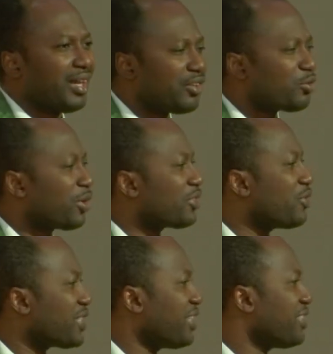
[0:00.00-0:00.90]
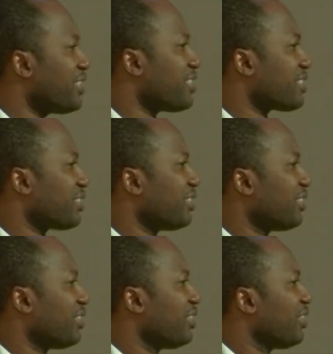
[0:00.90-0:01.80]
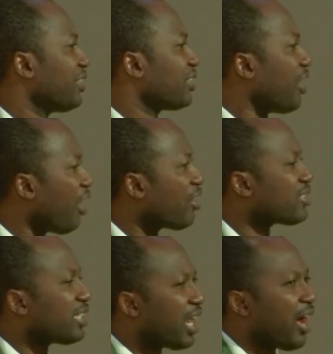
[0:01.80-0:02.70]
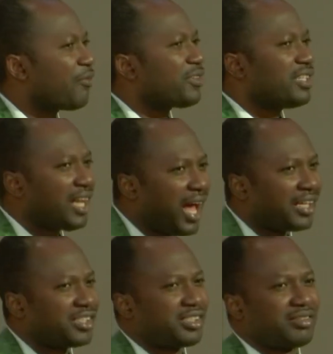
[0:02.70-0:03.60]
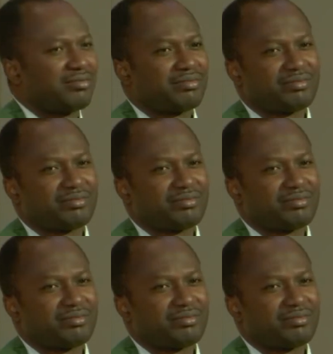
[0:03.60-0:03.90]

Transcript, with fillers: That is what Christianity is. God's love in action.